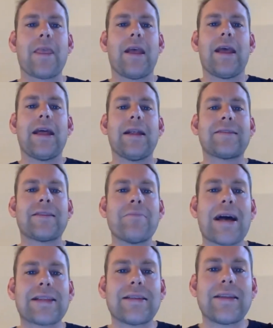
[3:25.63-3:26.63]
It's the
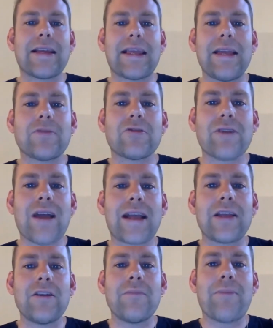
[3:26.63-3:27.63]
matter that keeps
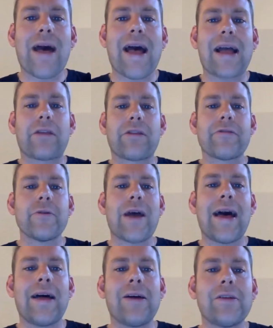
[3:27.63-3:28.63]
dragging you back through
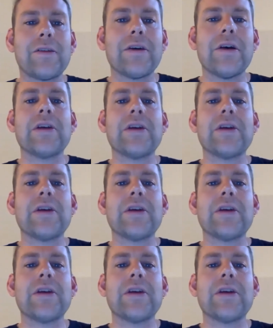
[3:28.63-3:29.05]
hell.